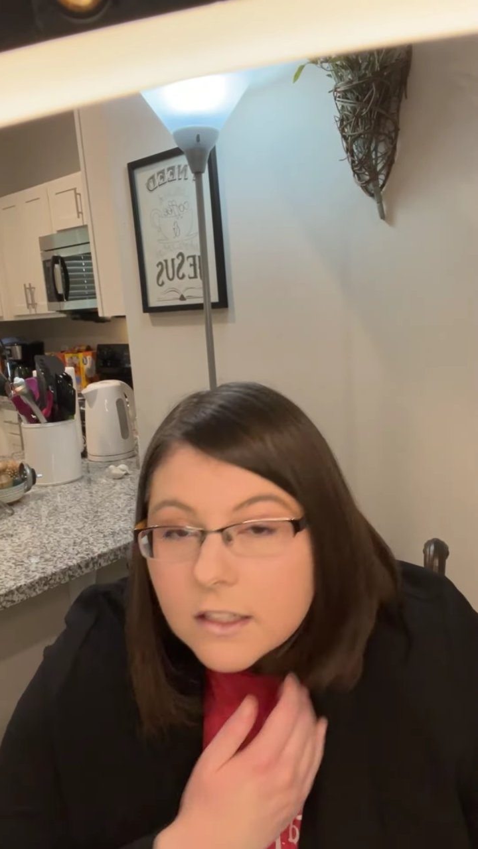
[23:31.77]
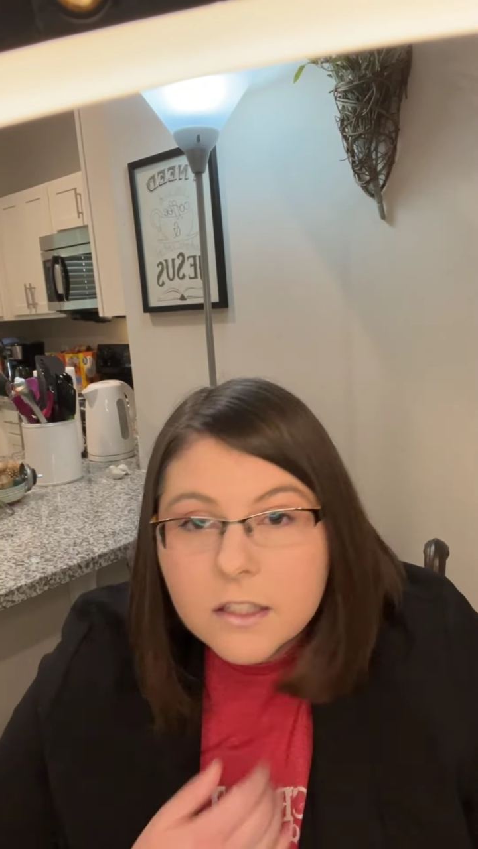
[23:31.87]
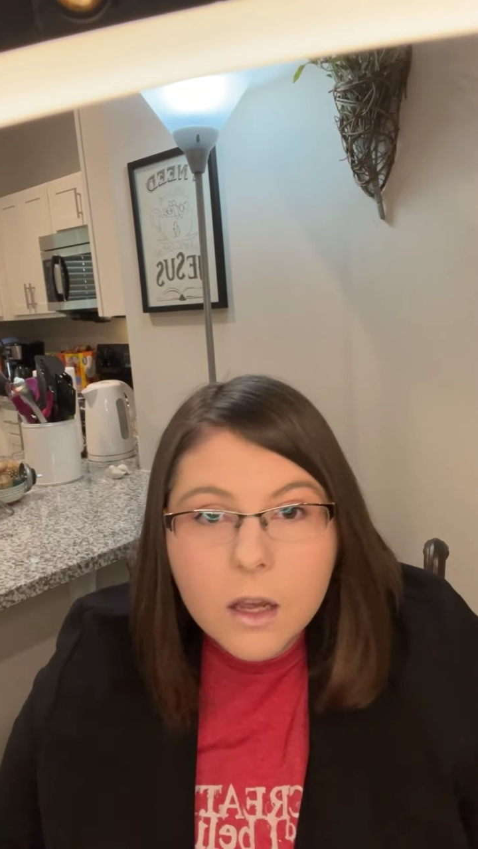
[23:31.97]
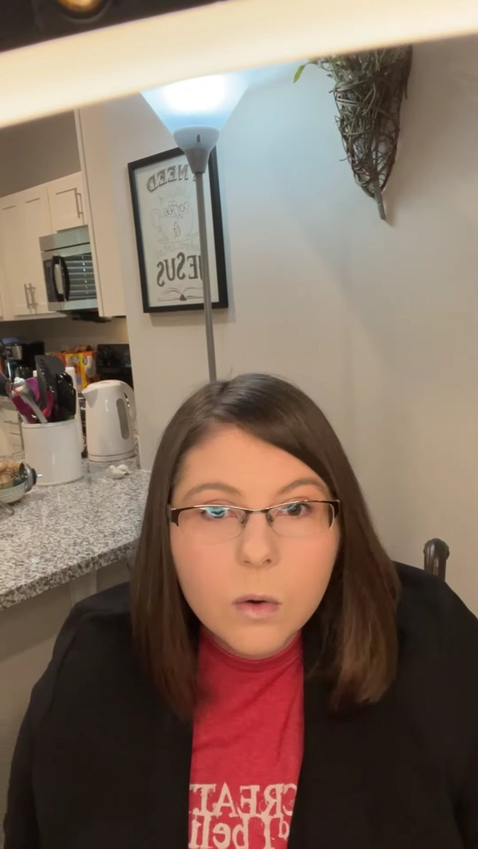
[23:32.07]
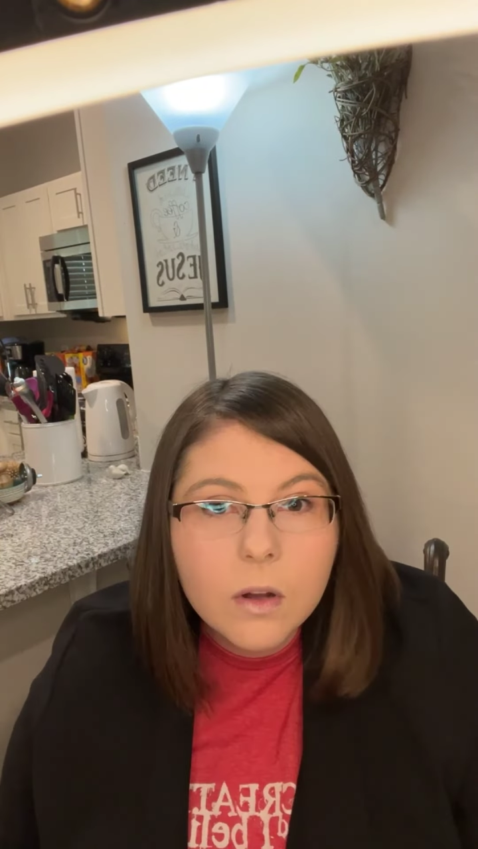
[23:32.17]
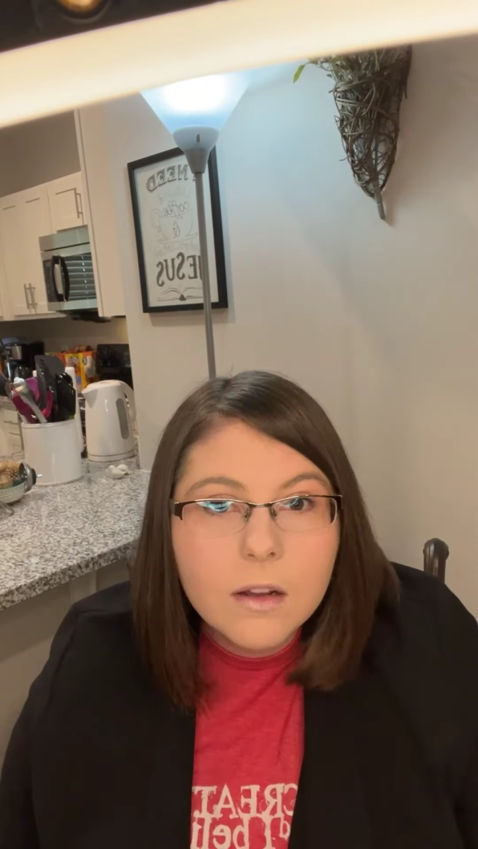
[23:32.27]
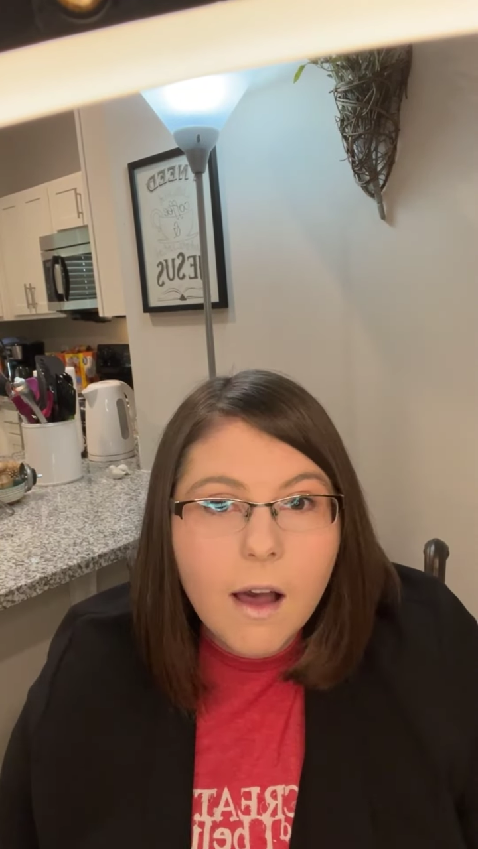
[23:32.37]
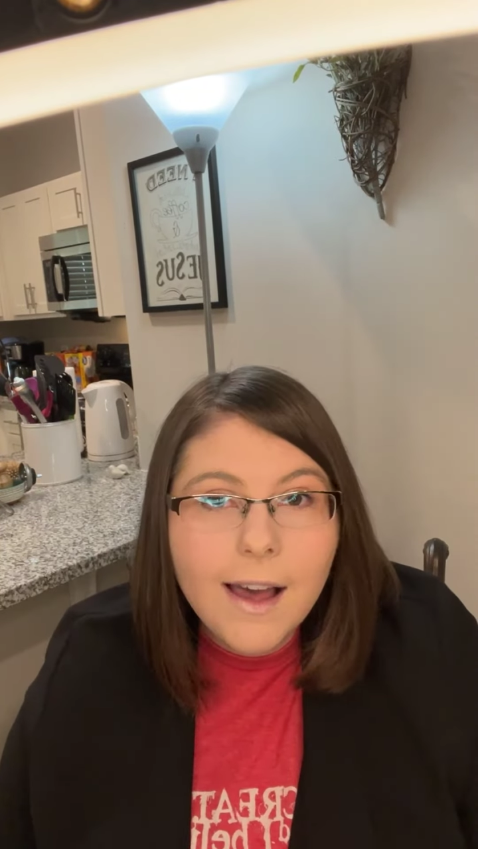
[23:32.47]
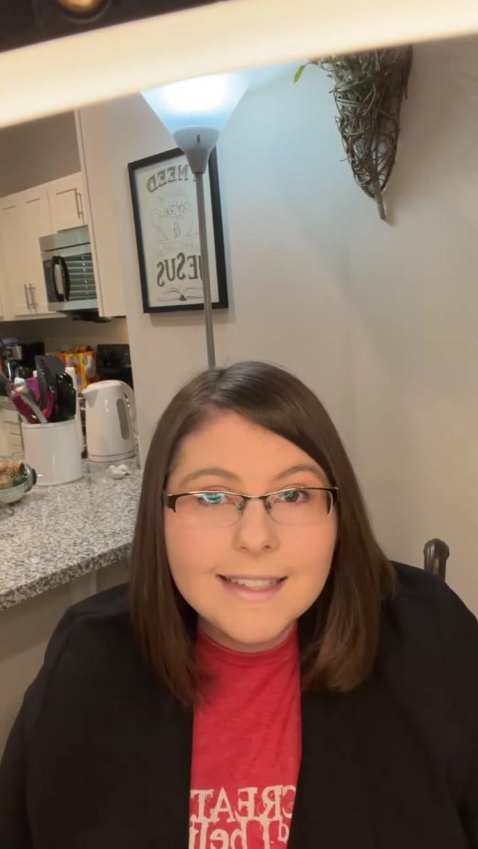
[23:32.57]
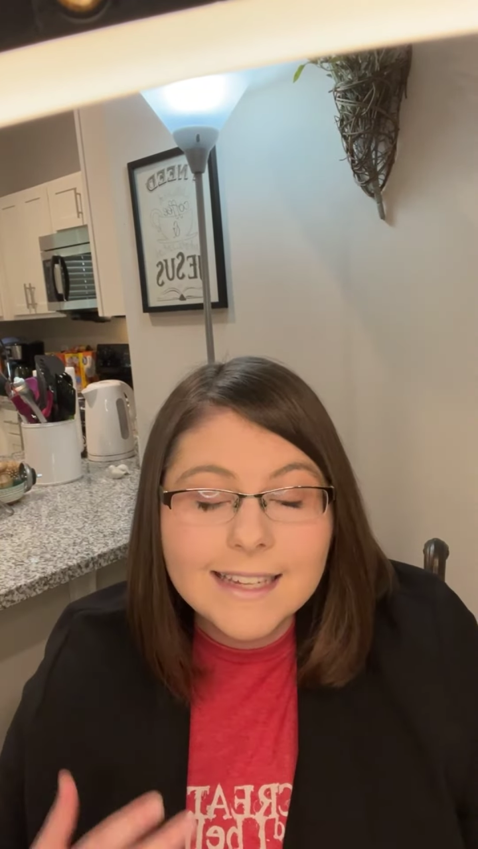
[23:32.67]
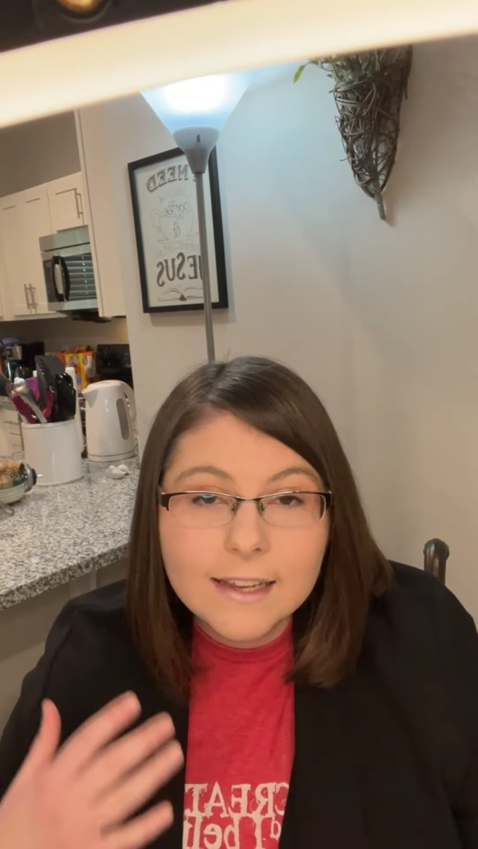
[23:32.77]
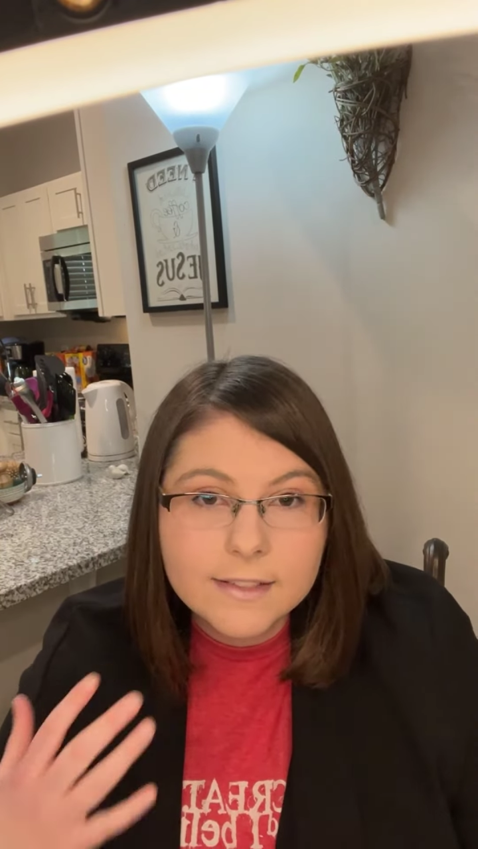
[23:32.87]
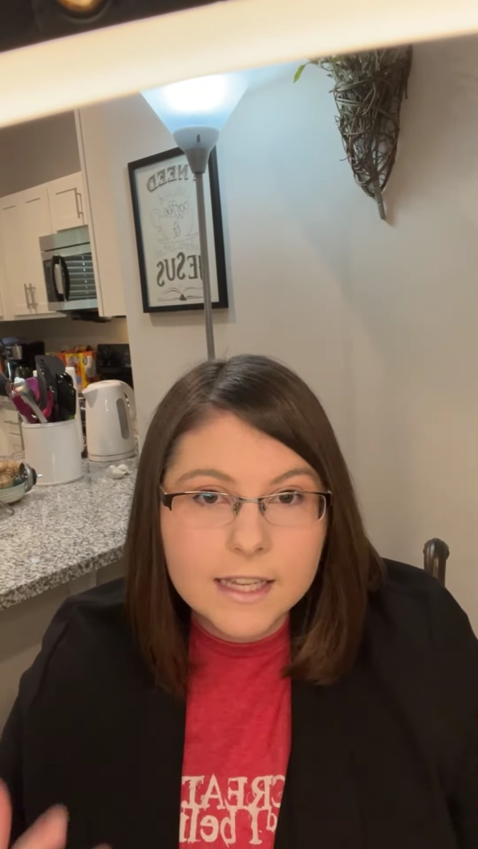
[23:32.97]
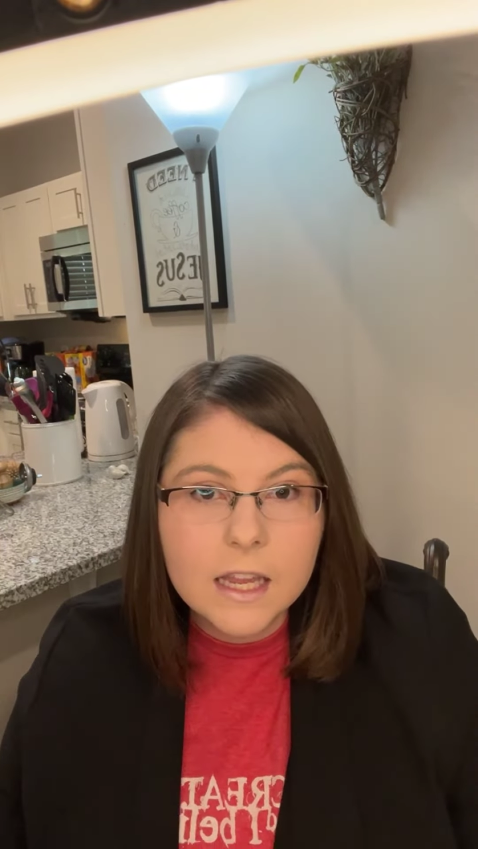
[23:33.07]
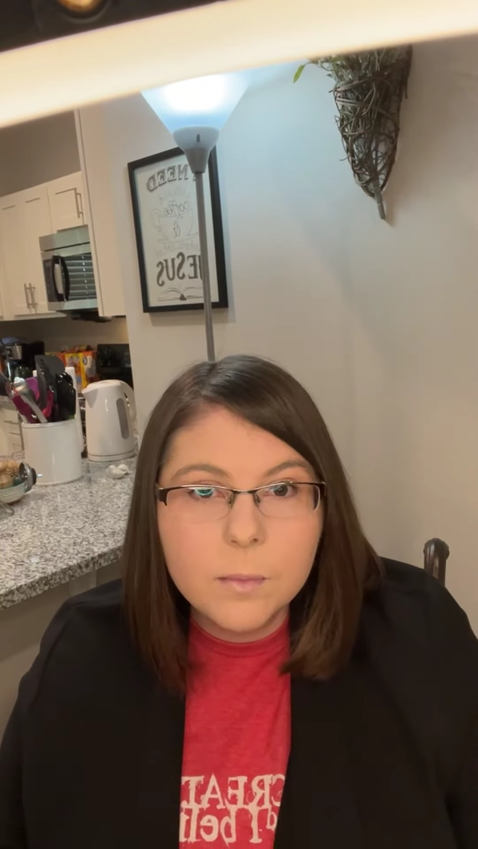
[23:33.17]
So, God's
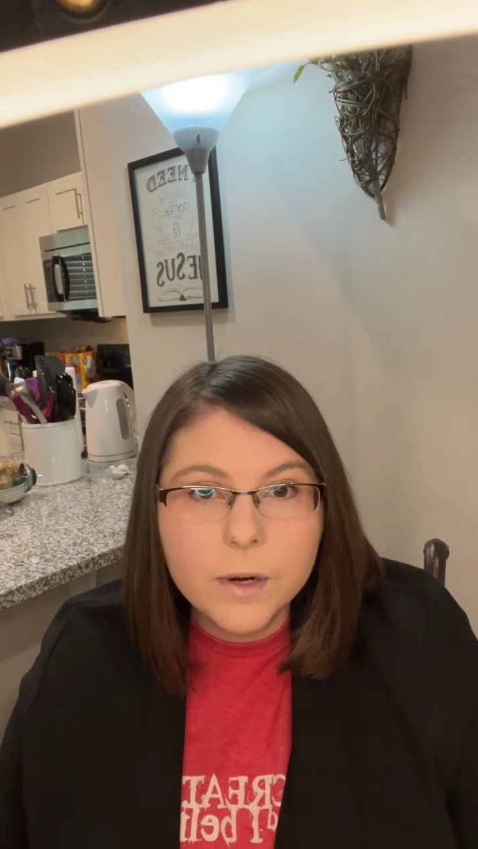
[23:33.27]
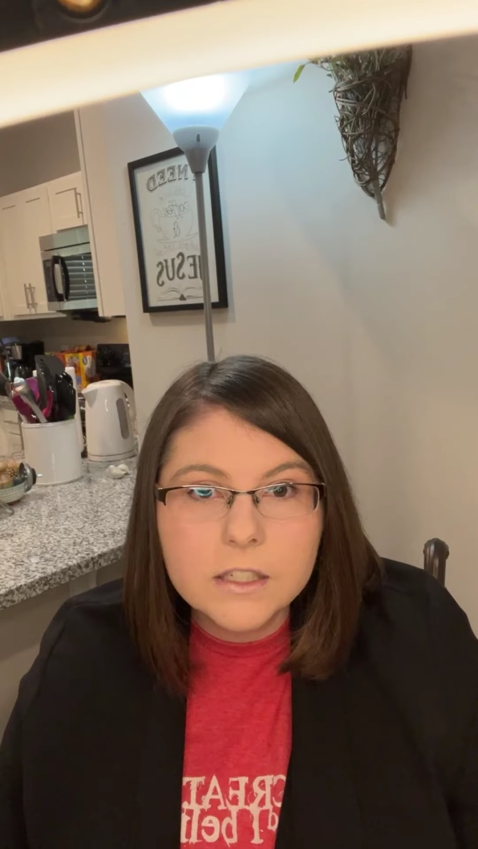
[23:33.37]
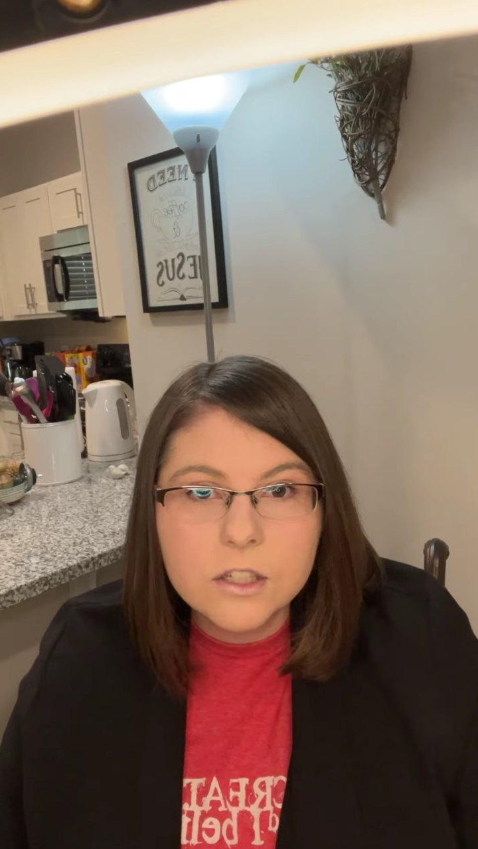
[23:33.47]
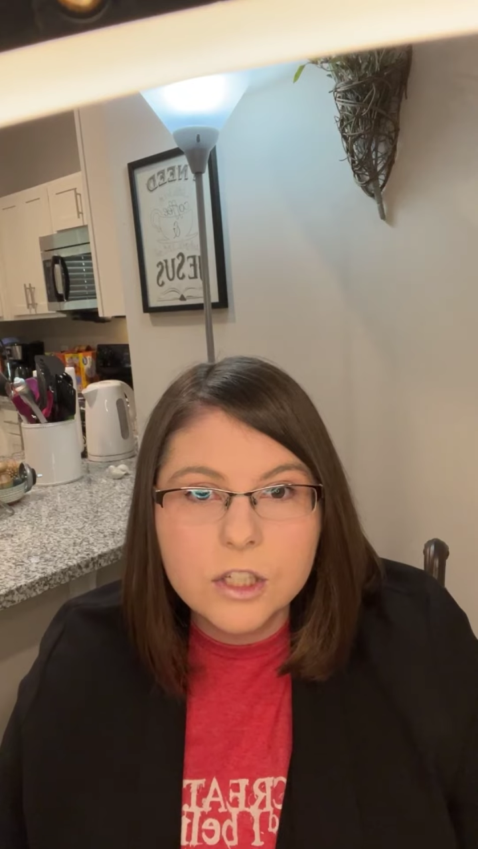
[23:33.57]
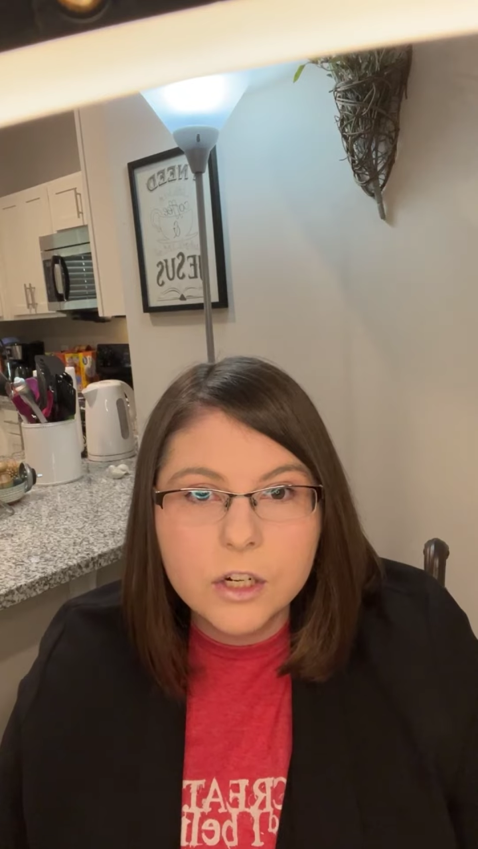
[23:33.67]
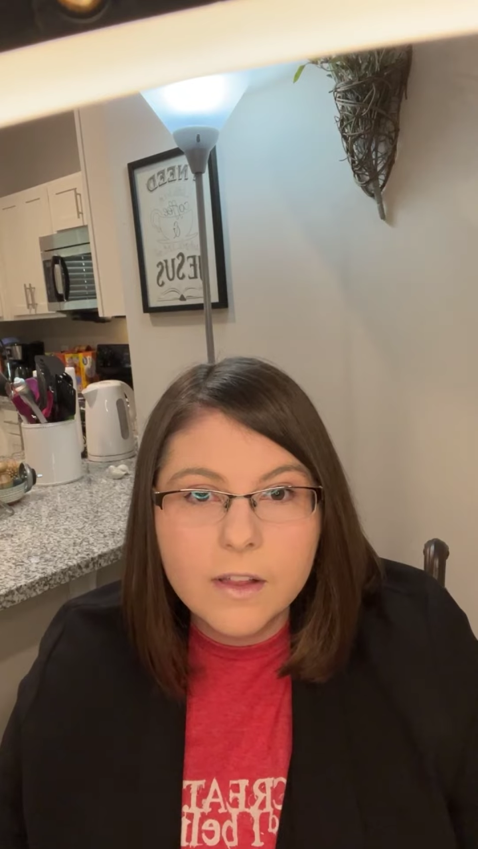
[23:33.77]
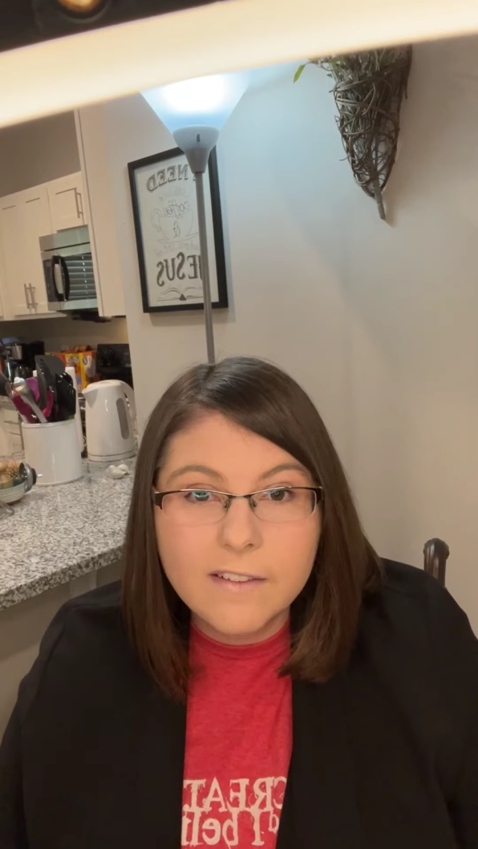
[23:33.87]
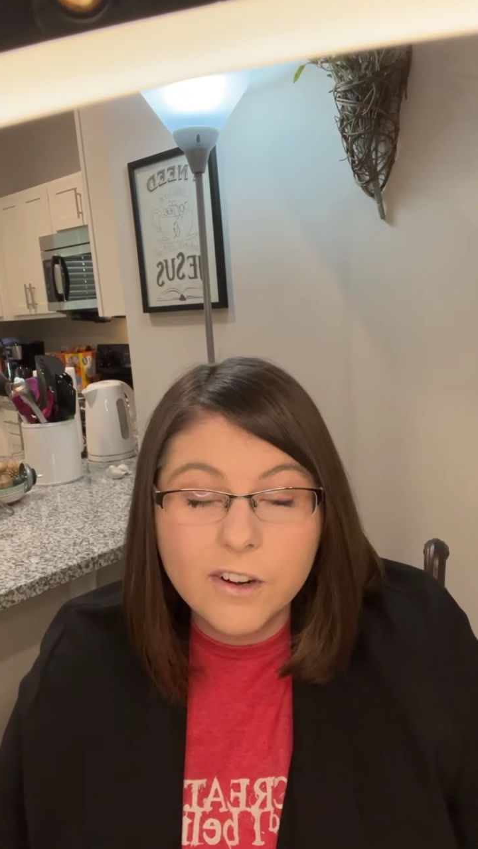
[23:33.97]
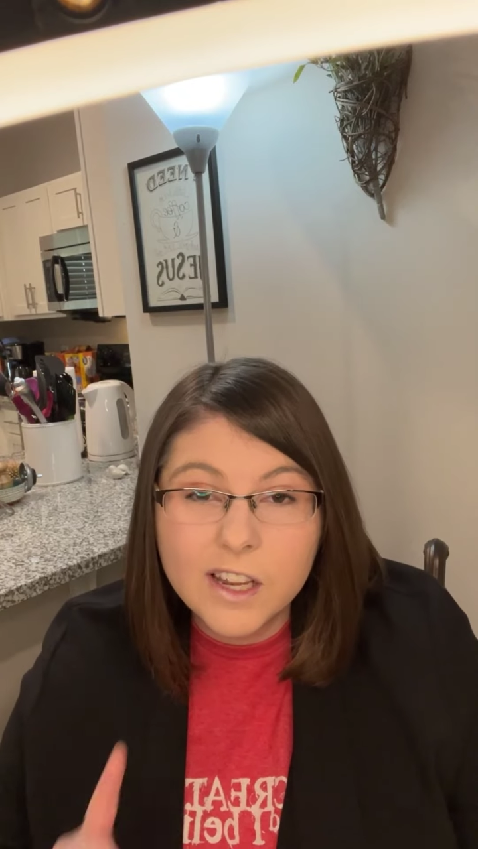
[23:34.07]
gifts that He brings into your life are